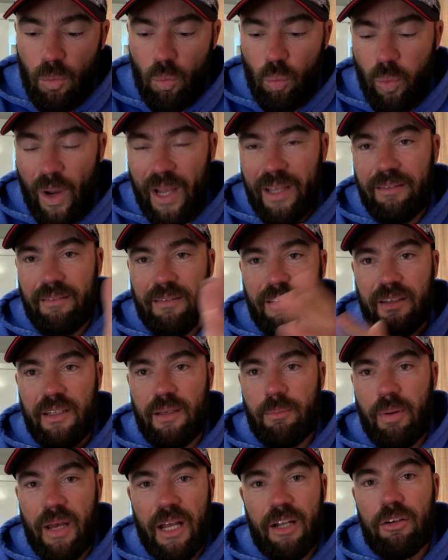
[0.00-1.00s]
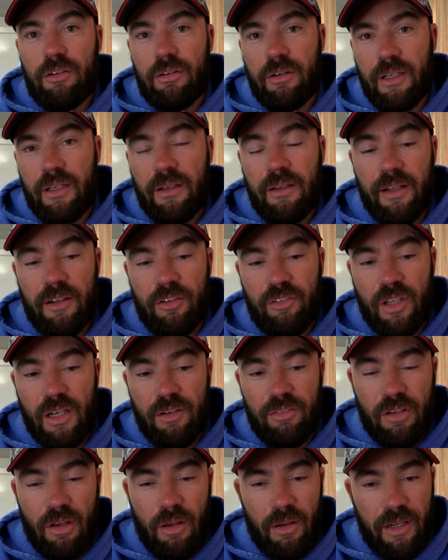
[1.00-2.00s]
wasting your battery, instead
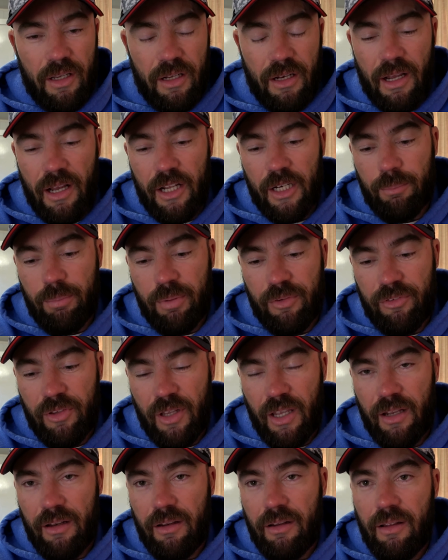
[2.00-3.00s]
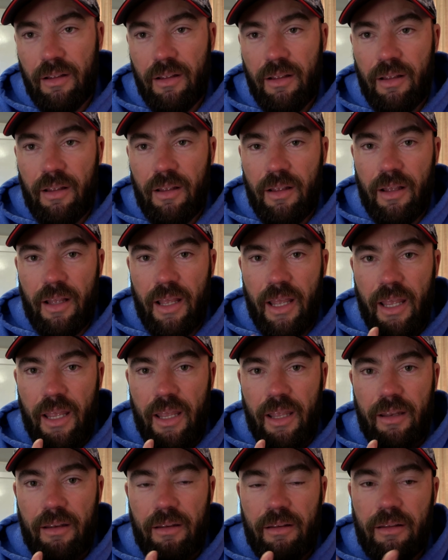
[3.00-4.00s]
of going at 100%
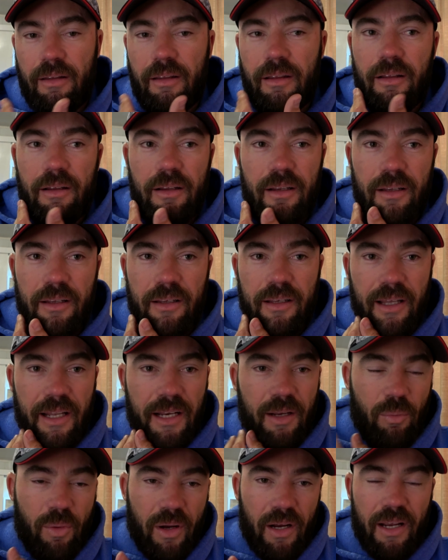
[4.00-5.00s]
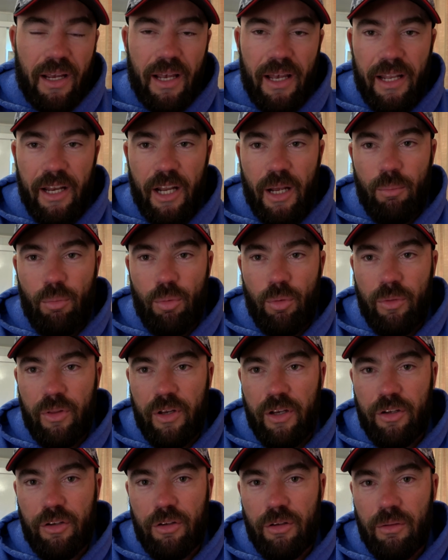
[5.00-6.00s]
and getting 1k an hour more than
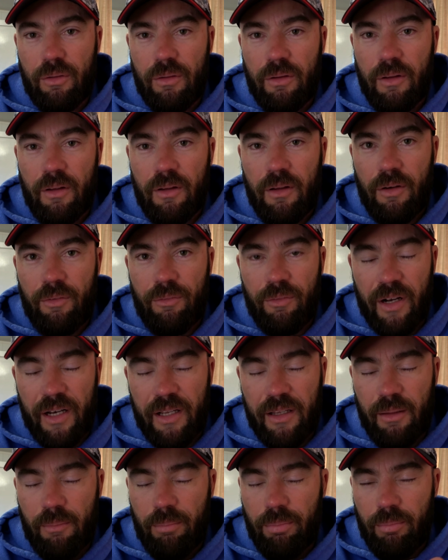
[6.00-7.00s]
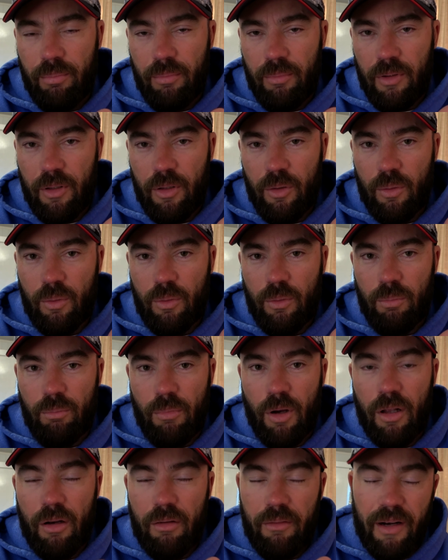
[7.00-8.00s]
you do running your
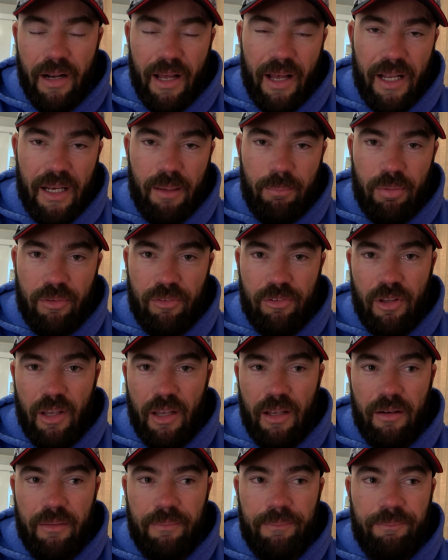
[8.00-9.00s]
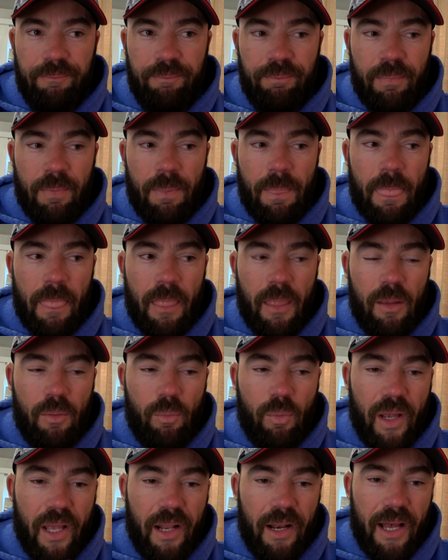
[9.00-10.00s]
motor at 80%,
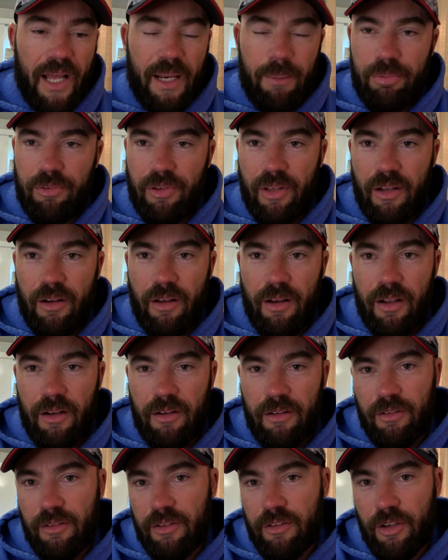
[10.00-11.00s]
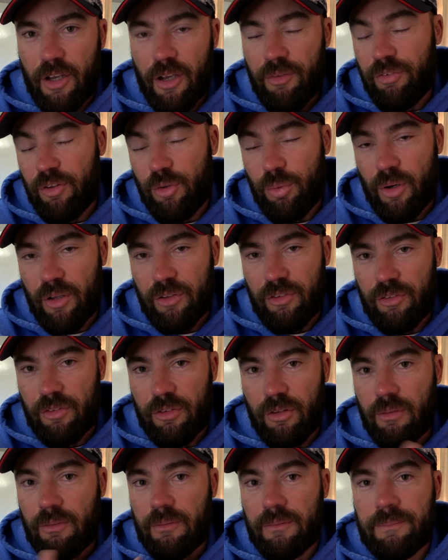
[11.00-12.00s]
when 80% I can go for twice as
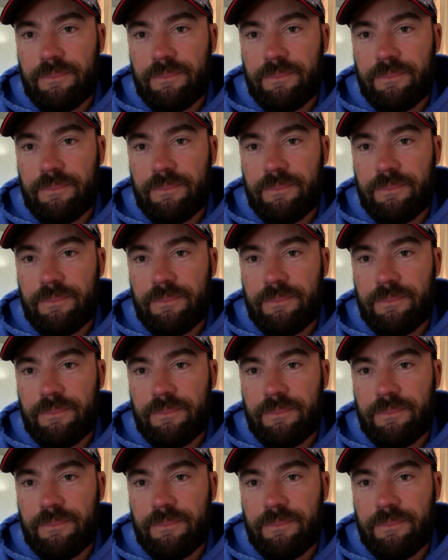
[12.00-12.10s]
long.